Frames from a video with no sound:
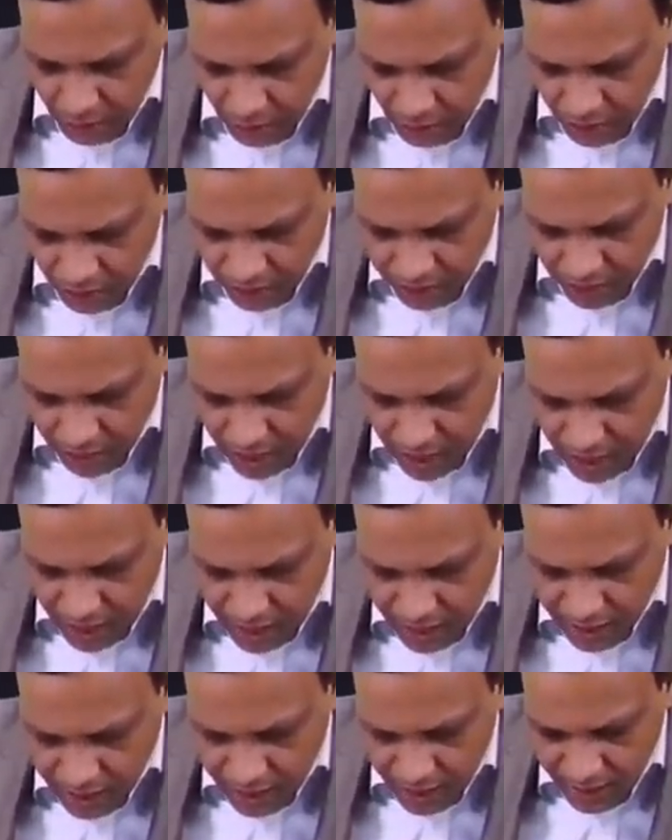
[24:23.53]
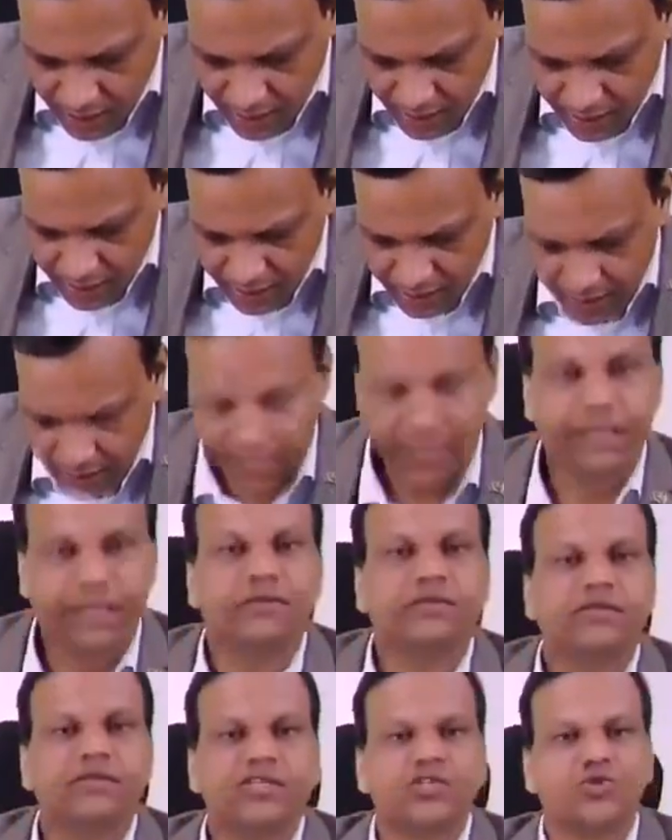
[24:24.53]
of RNA.
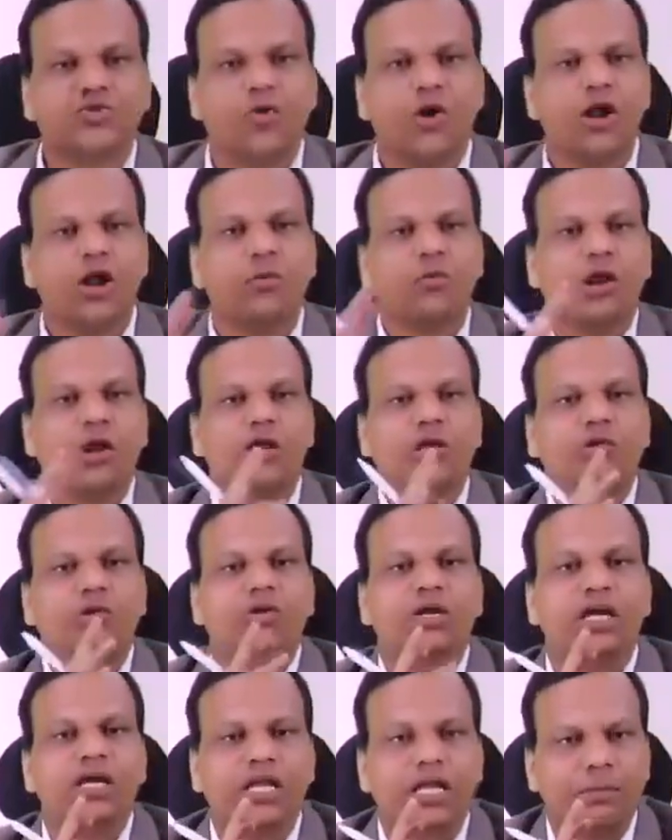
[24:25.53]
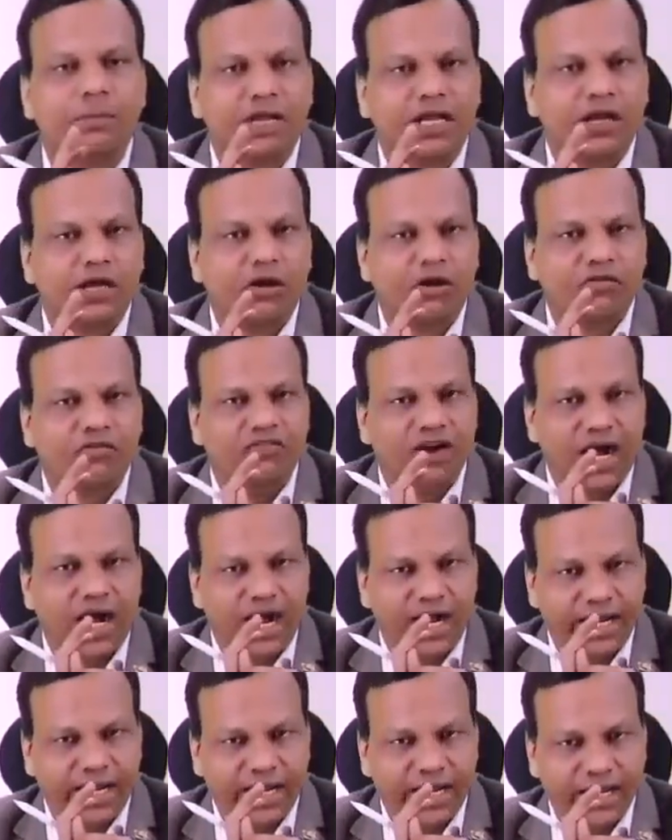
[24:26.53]
Small molecule inhibitor of
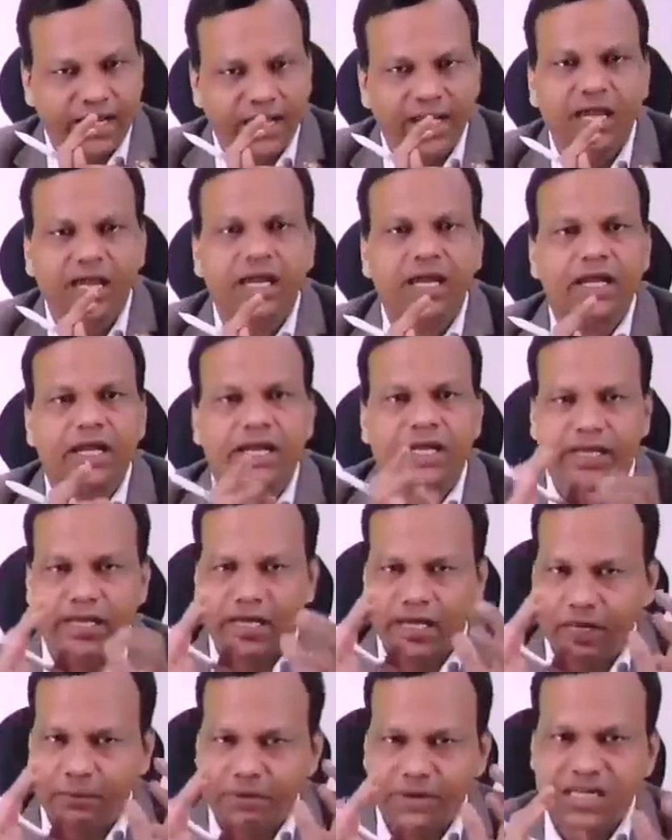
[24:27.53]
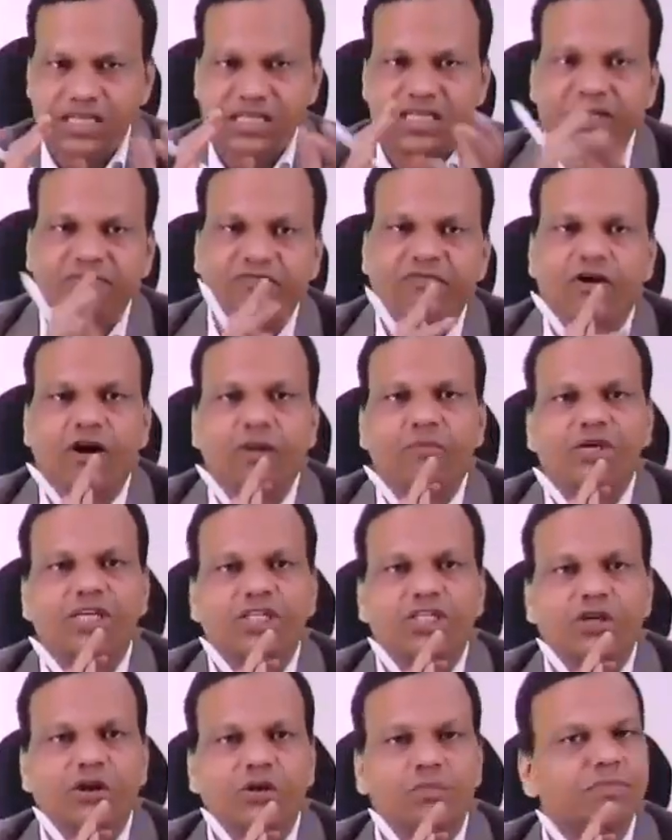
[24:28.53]
RNA. It inhibits the
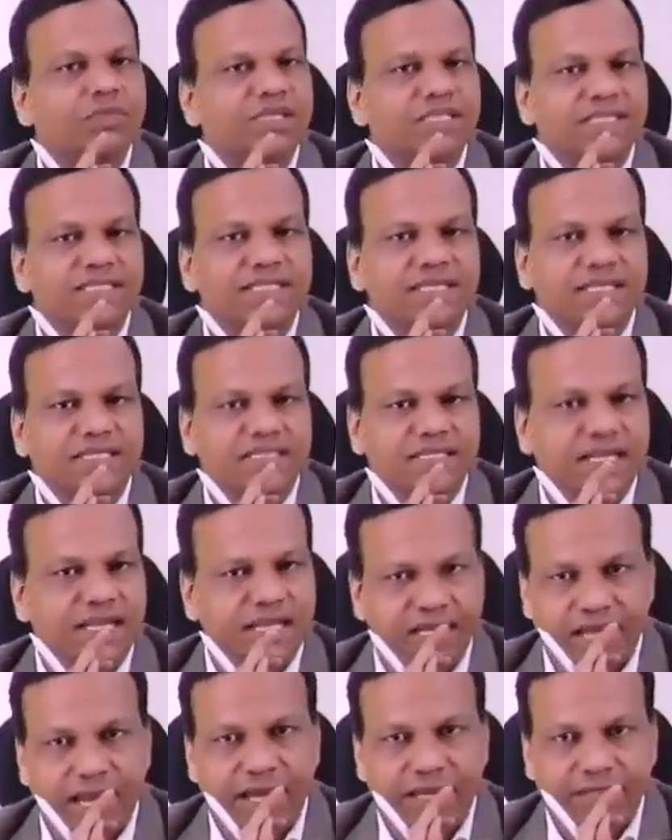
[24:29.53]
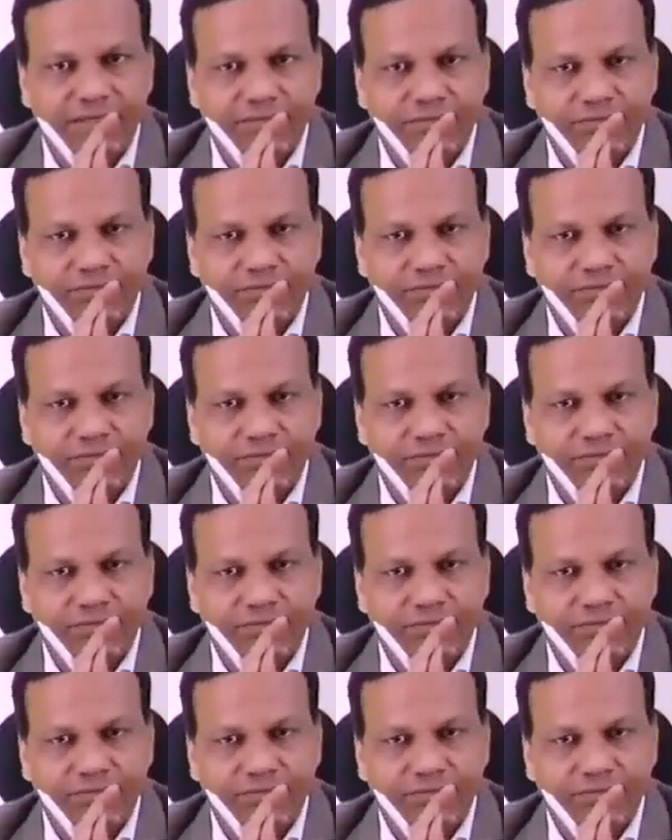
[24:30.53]
formation of PCSK9.